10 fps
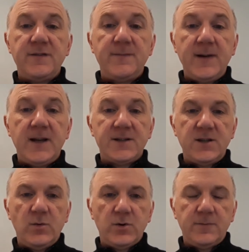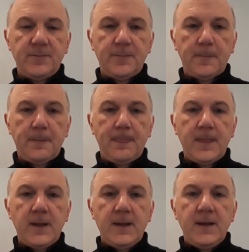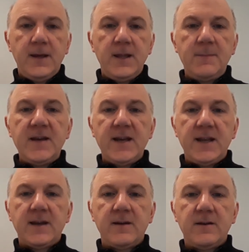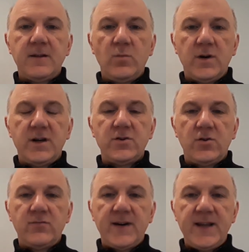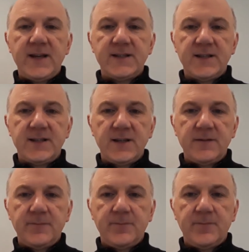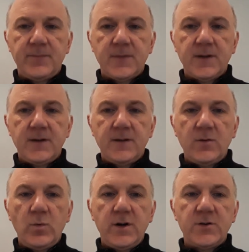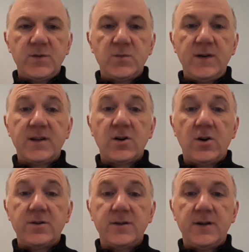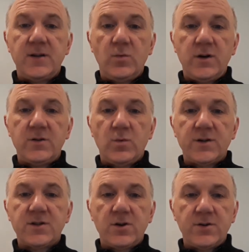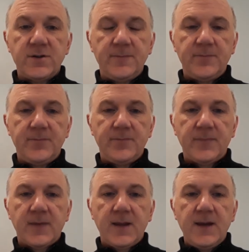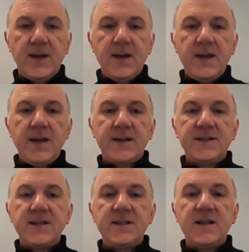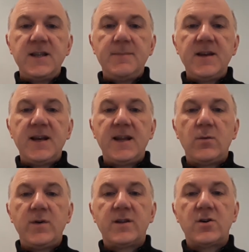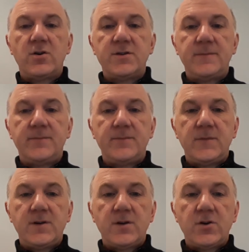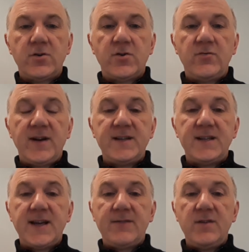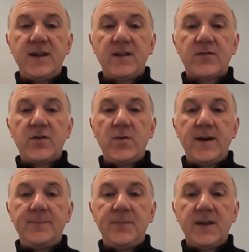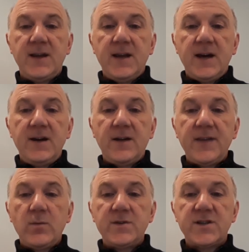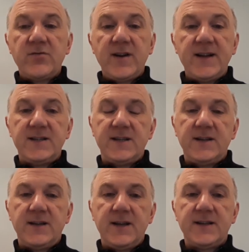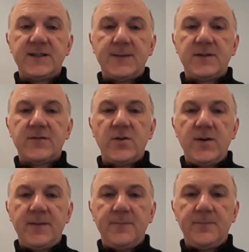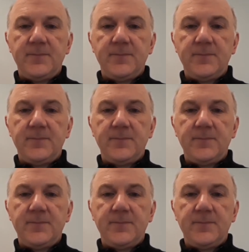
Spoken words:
familiar to you all. In the beginning, the Word already existed. The Word was with God, and the Word was God. He existed in the beginning with God. God created everything through him, and nothing was created except through him.